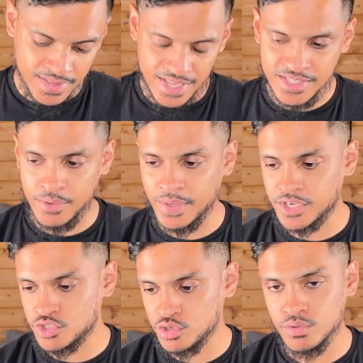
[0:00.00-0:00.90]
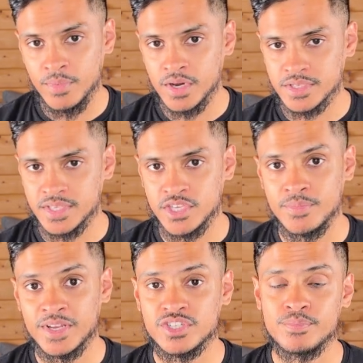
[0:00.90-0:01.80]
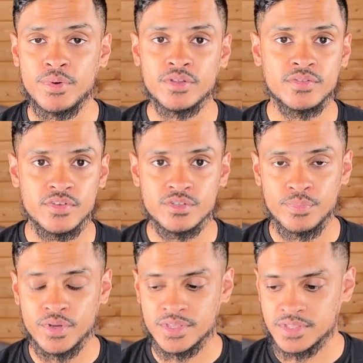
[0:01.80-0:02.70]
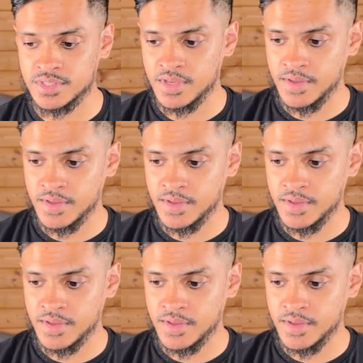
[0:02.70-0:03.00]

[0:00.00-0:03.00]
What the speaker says: That's how we get 2 marks here. You mentioned both of those points.